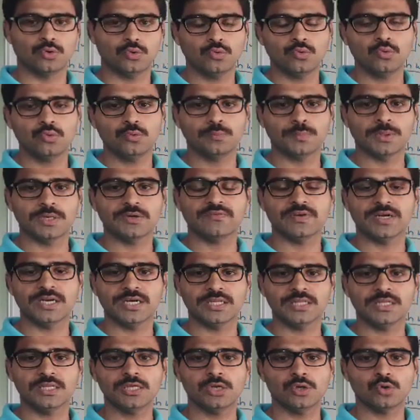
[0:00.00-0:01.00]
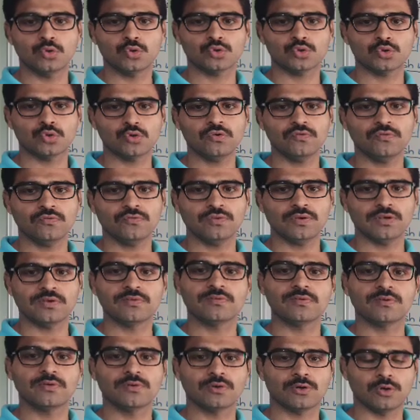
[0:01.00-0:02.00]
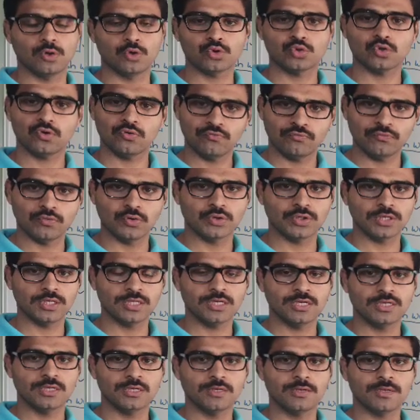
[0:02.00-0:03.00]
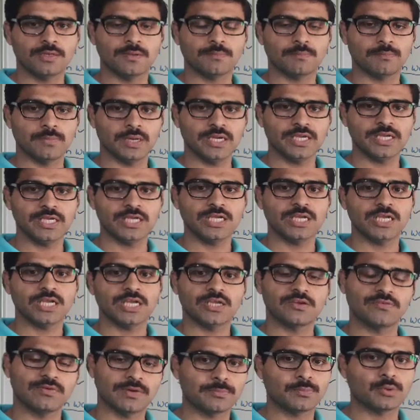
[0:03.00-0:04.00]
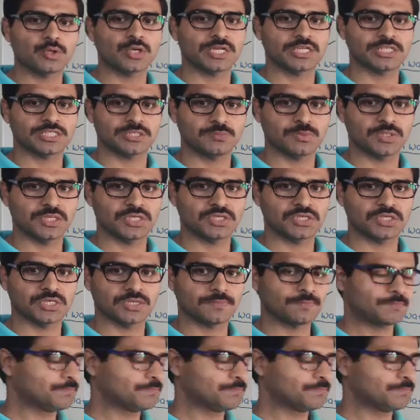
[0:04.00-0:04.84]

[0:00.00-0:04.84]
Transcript: to prevent the loss of water by evapotranspiration.